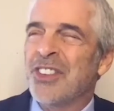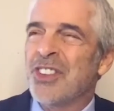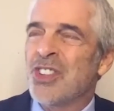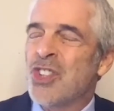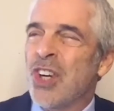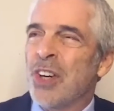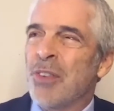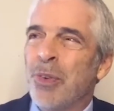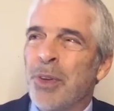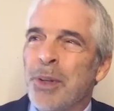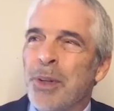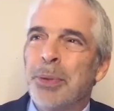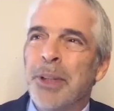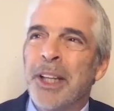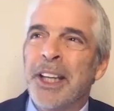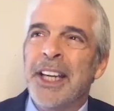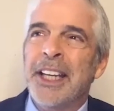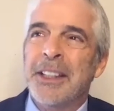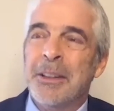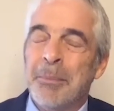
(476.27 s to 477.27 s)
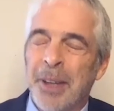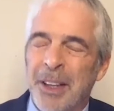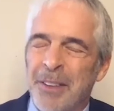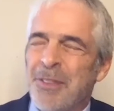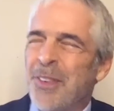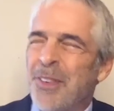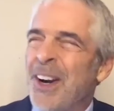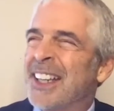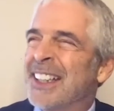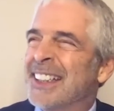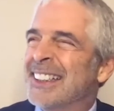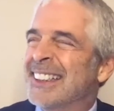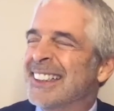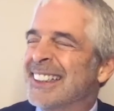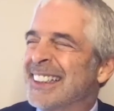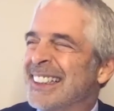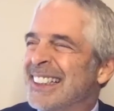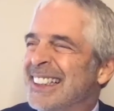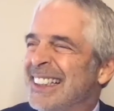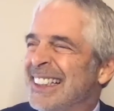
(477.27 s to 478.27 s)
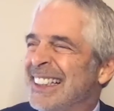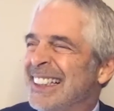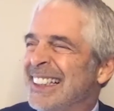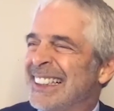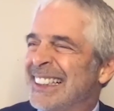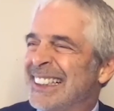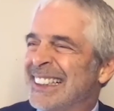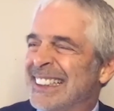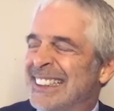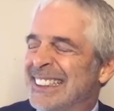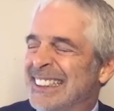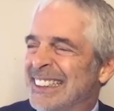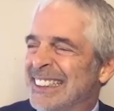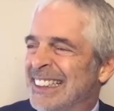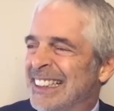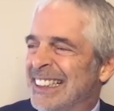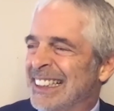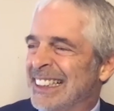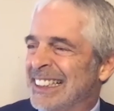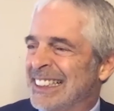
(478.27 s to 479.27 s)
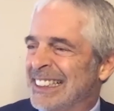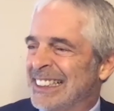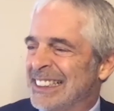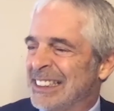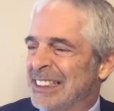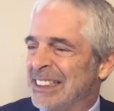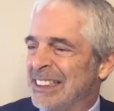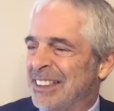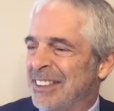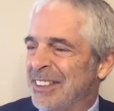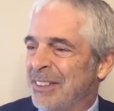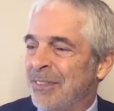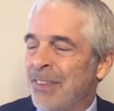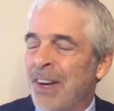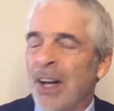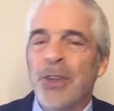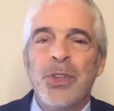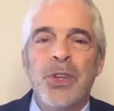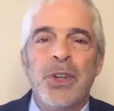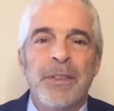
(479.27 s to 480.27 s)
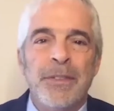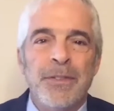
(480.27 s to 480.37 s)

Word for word: Jeffrey Bland, and my friend, uh, uh, the founder of